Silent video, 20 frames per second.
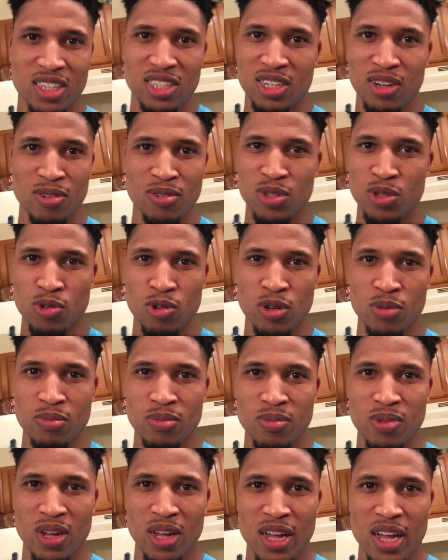Don't do them.
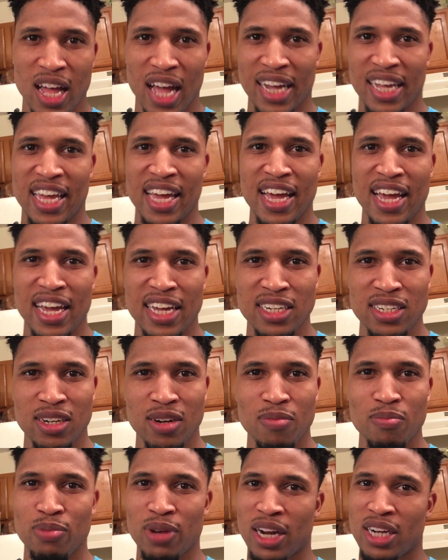I can,
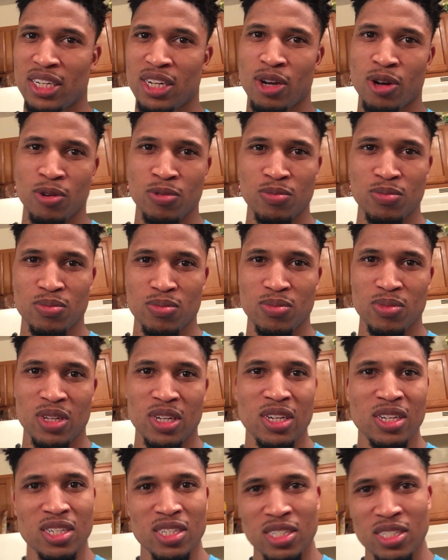but I don't.
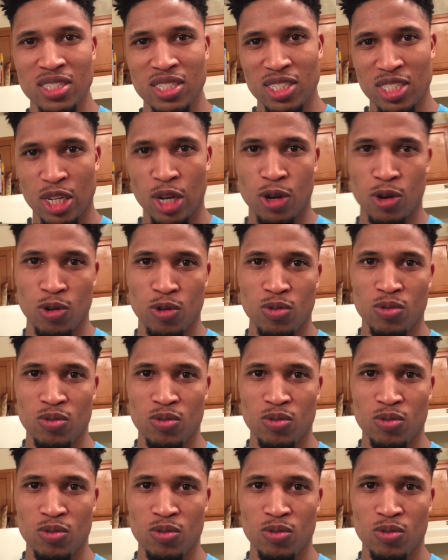So,